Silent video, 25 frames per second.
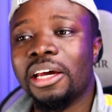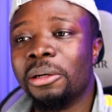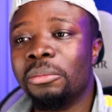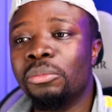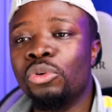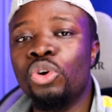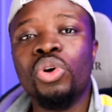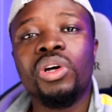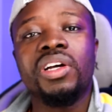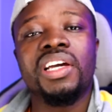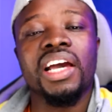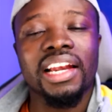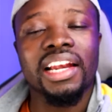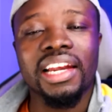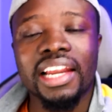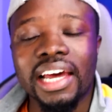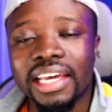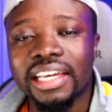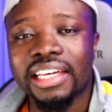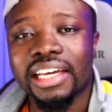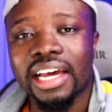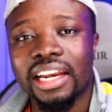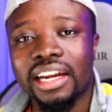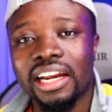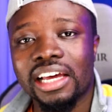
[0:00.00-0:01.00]
look
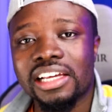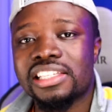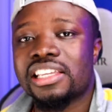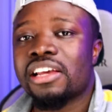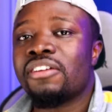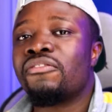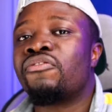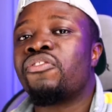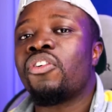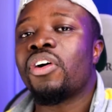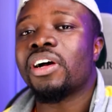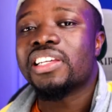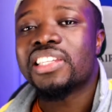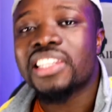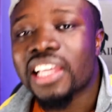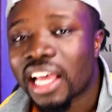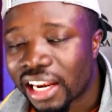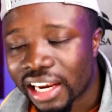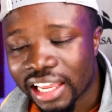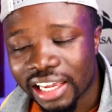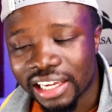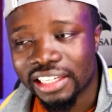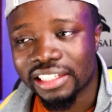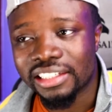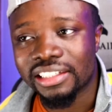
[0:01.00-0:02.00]
alike and as a voice
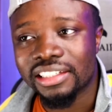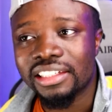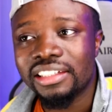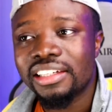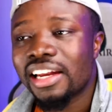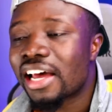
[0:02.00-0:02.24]
alike.